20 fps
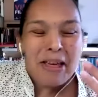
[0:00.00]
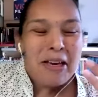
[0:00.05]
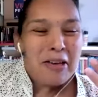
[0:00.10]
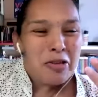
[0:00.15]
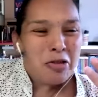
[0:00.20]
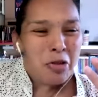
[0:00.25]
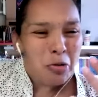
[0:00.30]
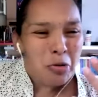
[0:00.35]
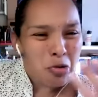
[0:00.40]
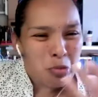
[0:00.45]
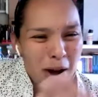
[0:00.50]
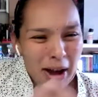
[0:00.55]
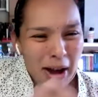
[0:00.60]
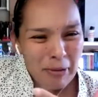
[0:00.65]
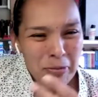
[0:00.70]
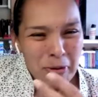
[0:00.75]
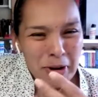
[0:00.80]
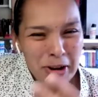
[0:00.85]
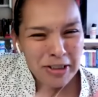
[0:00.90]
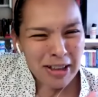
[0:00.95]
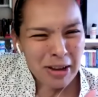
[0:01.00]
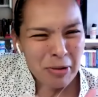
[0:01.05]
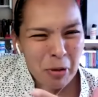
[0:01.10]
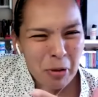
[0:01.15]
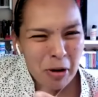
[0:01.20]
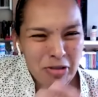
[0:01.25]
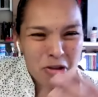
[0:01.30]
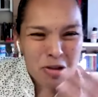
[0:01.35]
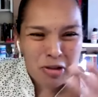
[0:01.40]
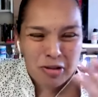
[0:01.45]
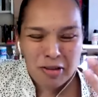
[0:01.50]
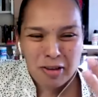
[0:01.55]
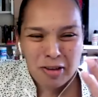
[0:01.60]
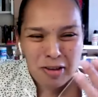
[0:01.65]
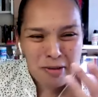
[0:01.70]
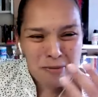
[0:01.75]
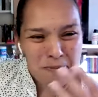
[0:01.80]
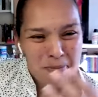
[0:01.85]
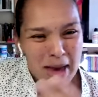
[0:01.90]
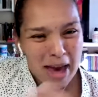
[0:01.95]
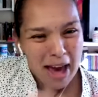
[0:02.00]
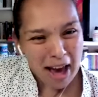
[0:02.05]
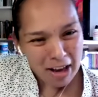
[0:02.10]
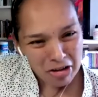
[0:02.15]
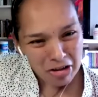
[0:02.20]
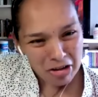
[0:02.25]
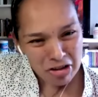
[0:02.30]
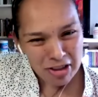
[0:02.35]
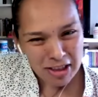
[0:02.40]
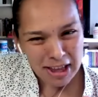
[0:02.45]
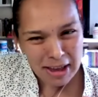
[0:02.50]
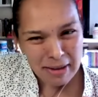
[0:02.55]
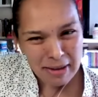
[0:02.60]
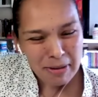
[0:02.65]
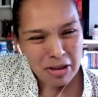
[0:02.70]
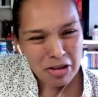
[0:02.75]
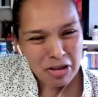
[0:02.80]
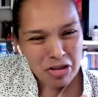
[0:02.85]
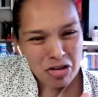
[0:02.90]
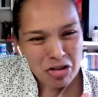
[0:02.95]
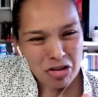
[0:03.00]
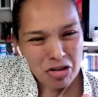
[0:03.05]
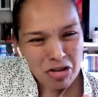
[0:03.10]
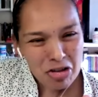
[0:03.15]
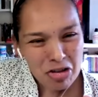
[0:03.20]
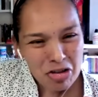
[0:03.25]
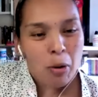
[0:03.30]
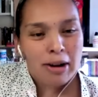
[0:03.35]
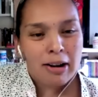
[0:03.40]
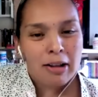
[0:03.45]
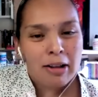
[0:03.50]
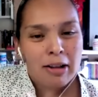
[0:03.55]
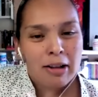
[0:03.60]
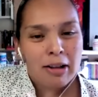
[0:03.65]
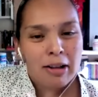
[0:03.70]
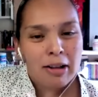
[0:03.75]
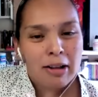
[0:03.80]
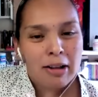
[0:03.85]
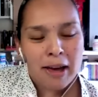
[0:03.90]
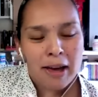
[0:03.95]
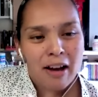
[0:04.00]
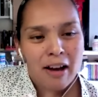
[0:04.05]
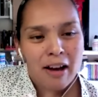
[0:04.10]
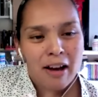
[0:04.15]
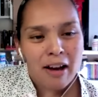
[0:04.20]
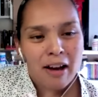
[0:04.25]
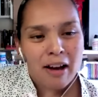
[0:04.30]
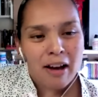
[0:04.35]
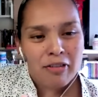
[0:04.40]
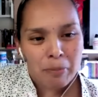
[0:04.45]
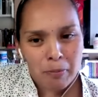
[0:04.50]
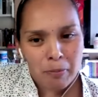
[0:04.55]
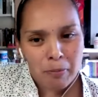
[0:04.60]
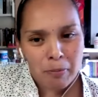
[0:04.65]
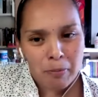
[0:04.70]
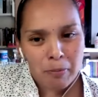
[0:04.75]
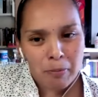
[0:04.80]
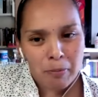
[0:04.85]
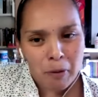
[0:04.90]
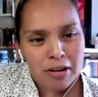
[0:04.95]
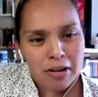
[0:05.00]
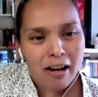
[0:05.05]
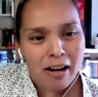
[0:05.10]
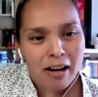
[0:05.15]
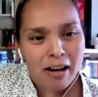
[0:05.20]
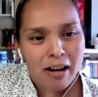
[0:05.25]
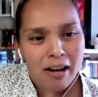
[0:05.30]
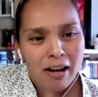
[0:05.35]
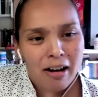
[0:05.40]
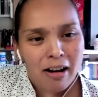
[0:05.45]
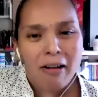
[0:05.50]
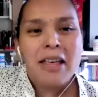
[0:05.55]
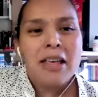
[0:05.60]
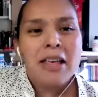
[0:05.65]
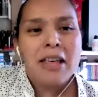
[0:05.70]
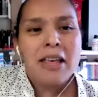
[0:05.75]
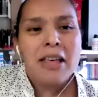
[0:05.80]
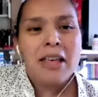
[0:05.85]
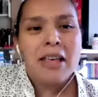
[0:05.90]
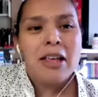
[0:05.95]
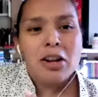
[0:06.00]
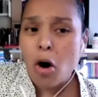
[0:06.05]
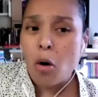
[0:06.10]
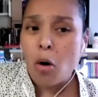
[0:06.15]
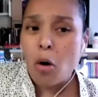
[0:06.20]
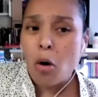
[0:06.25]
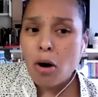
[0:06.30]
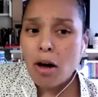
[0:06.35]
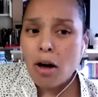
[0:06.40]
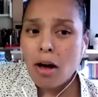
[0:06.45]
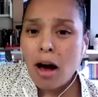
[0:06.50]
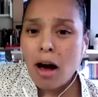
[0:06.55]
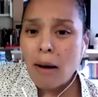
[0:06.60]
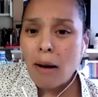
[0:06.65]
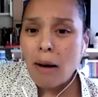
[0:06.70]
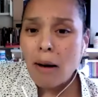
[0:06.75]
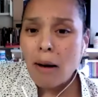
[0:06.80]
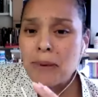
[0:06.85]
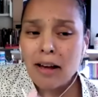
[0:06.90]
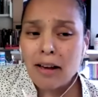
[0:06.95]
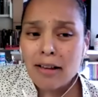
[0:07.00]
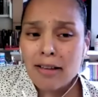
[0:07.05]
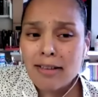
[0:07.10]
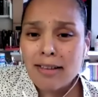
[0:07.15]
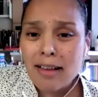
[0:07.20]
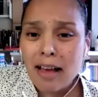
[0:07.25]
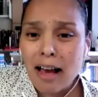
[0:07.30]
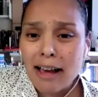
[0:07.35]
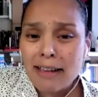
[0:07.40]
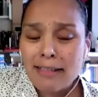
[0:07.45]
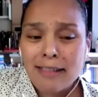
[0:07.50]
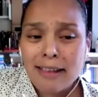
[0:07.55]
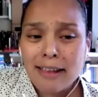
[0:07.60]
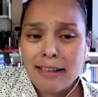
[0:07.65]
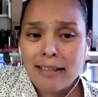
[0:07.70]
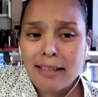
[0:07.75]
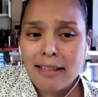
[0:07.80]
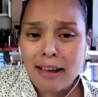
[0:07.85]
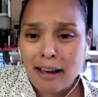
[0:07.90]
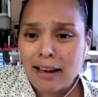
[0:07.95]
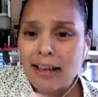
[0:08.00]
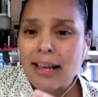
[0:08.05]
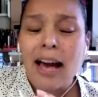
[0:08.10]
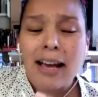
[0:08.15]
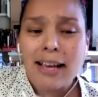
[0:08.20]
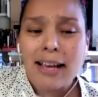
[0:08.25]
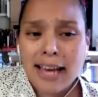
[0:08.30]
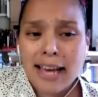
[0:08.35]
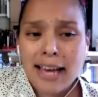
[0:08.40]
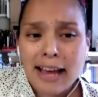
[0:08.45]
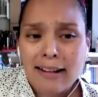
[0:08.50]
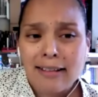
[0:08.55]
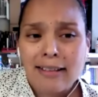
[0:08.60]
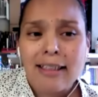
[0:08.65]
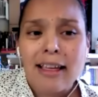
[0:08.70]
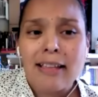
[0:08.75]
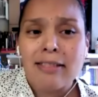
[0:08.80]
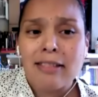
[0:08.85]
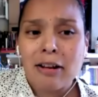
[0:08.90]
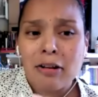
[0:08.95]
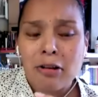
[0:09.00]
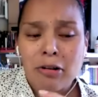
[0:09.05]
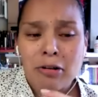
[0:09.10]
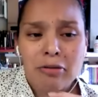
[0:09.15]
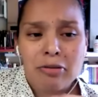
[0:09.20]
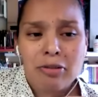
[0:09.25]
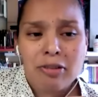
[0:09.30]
So do I really want to smash the image of Guadalupe on that bookmark? No, because I think that, again, that